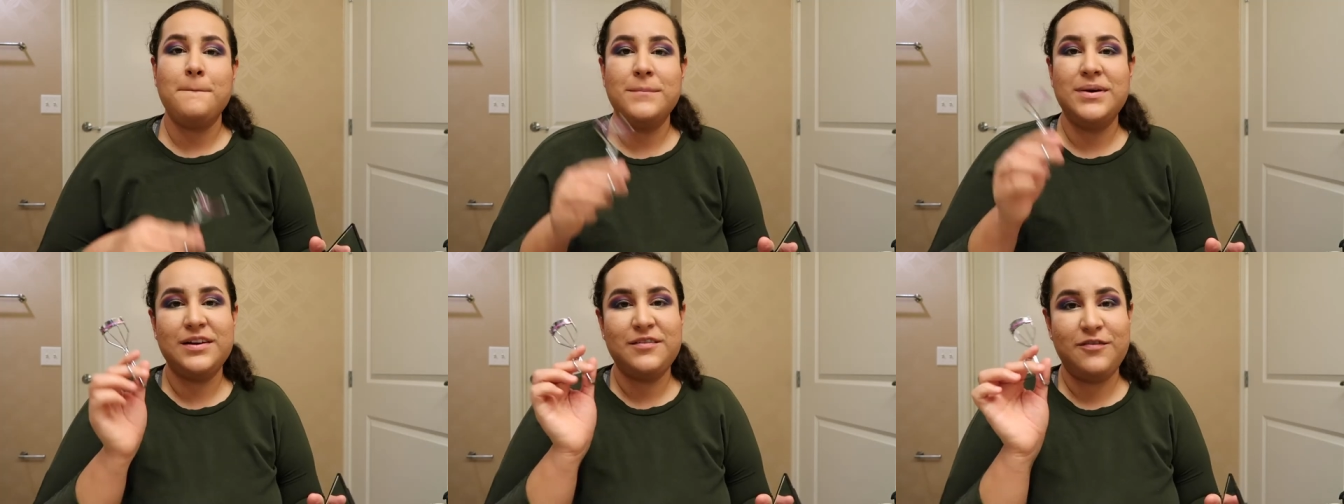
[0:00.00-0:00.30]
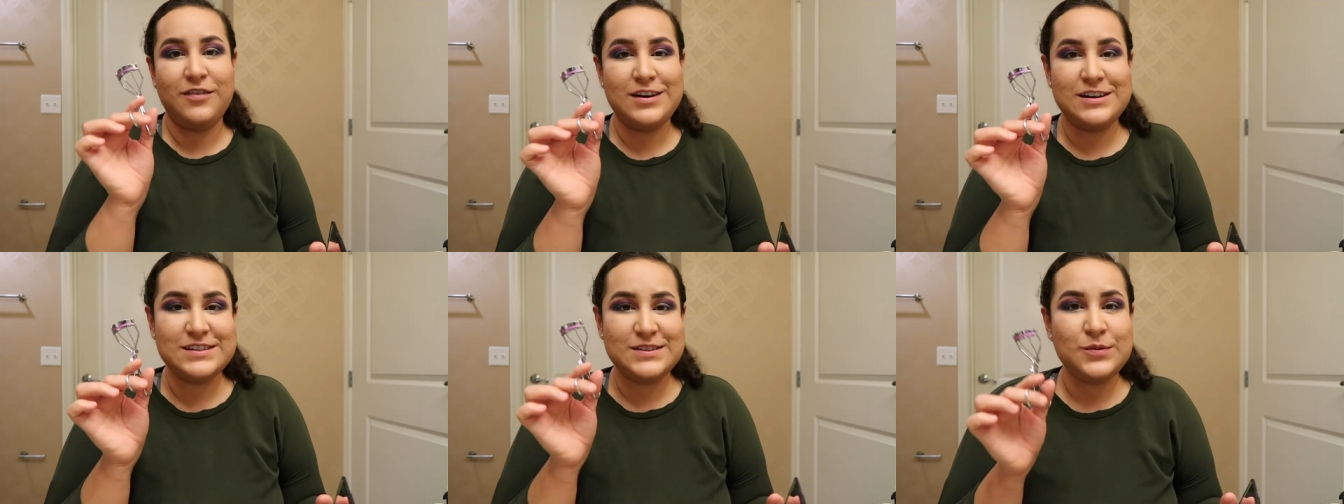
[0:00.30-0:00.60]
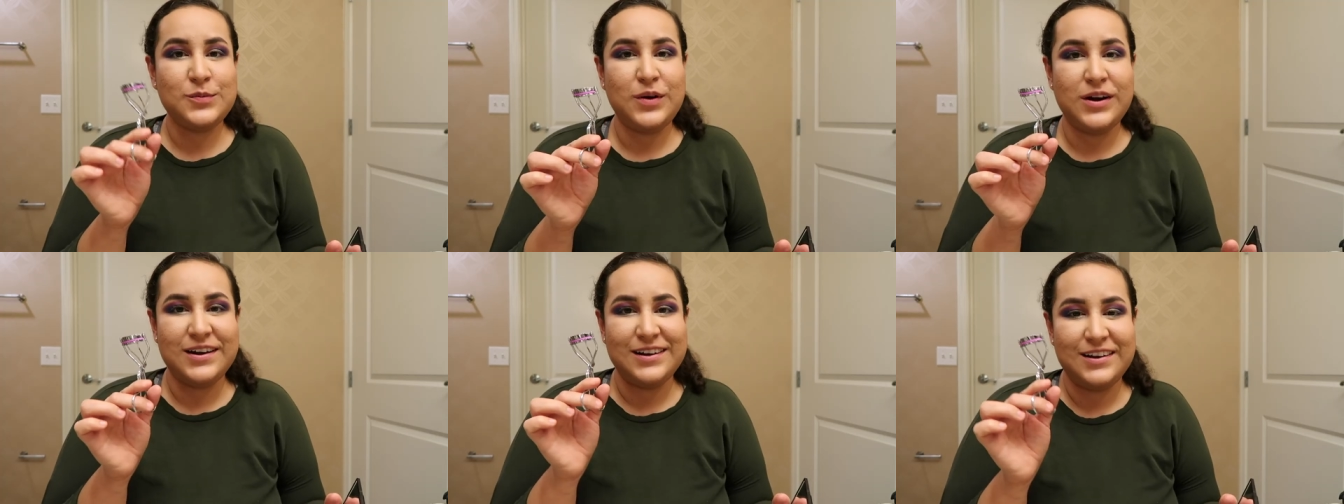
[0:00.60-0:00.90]
But
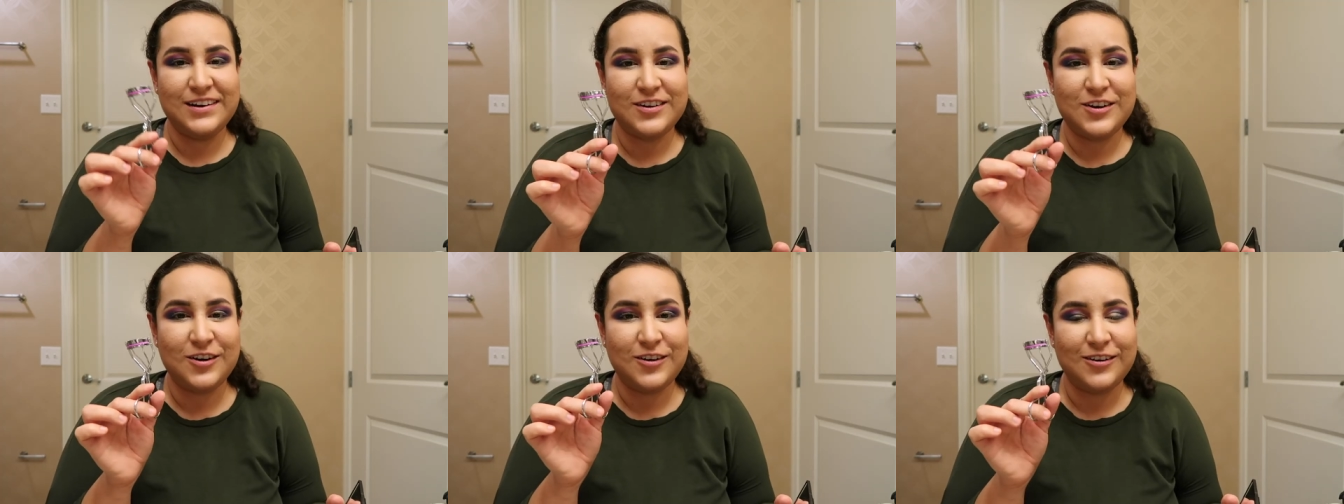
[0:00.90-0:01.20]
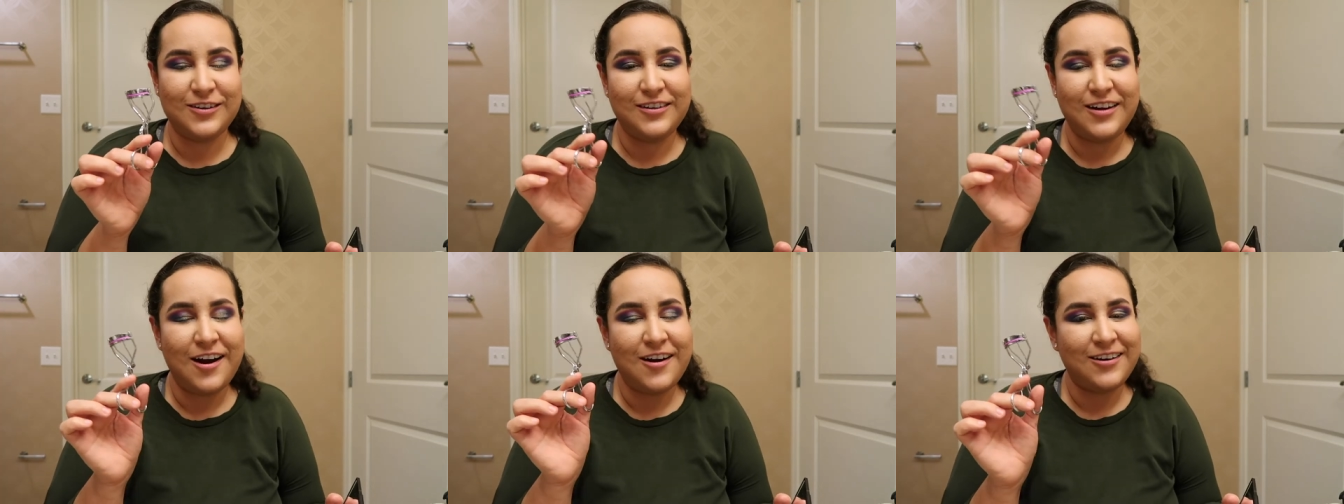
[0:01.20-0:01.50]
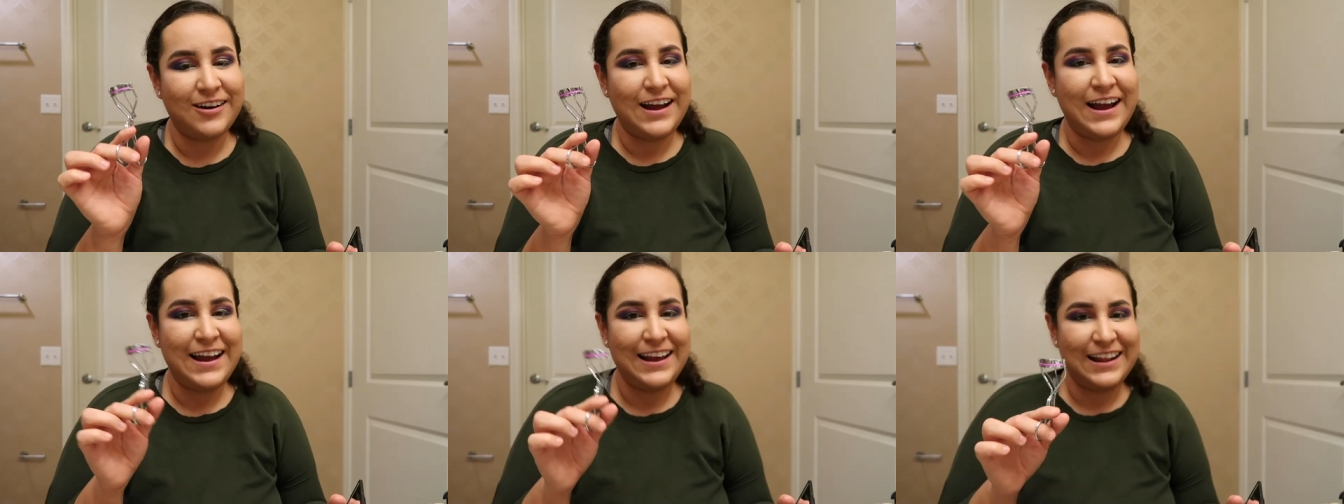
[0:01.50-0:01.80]
first we're gonna curl
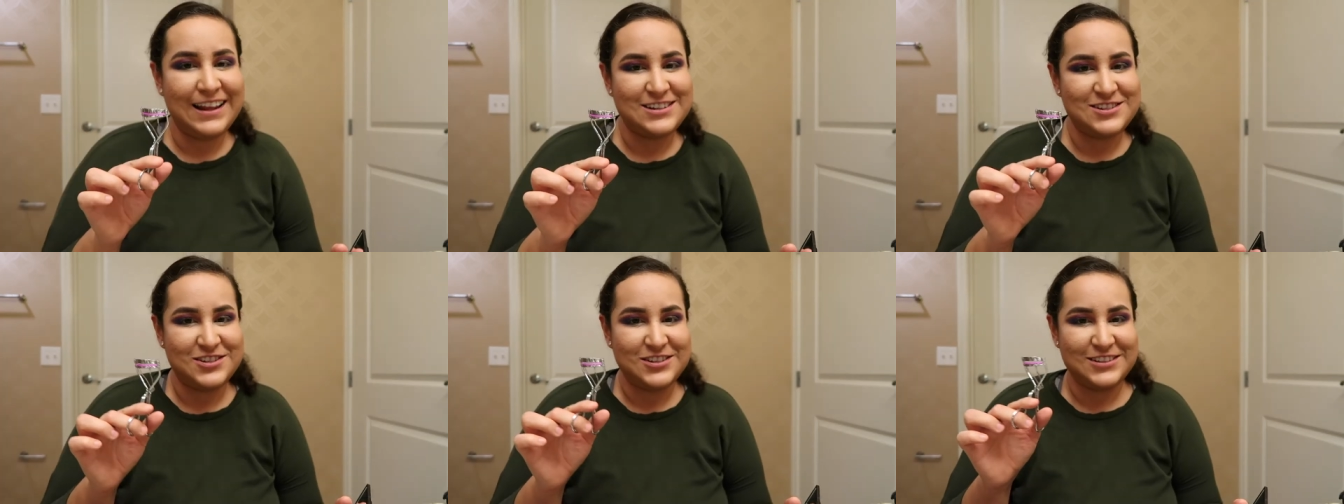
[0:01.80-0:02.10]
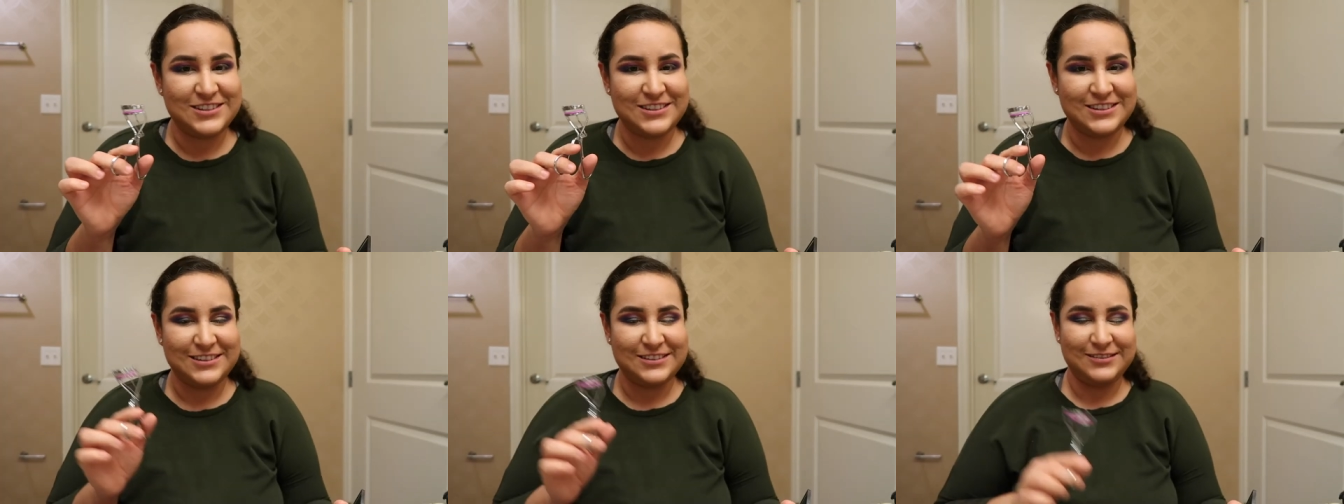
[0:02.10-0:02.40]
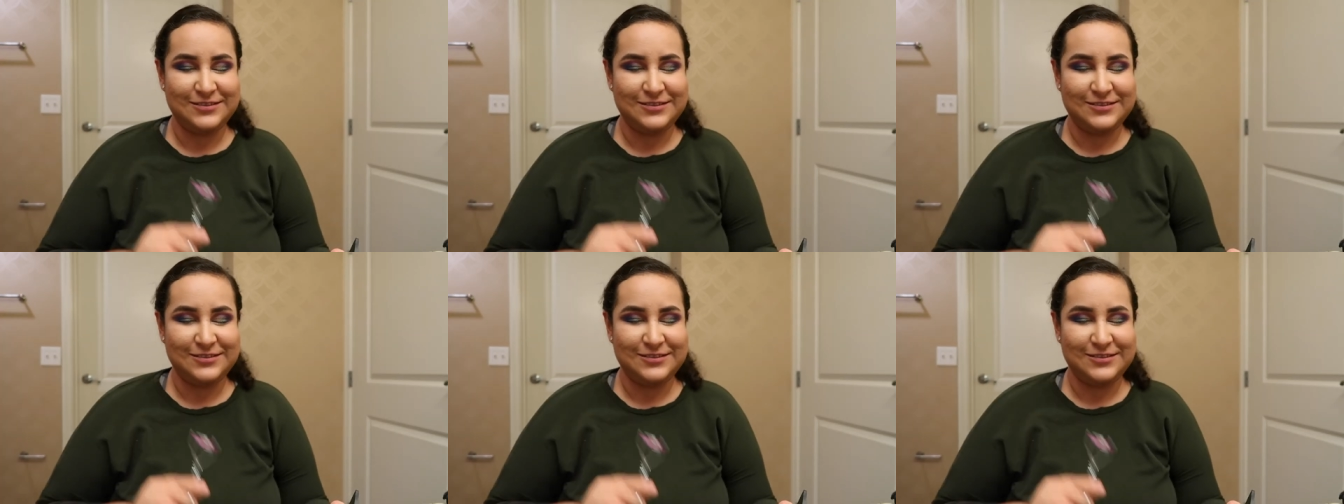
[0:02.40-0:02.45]
our eyelashes.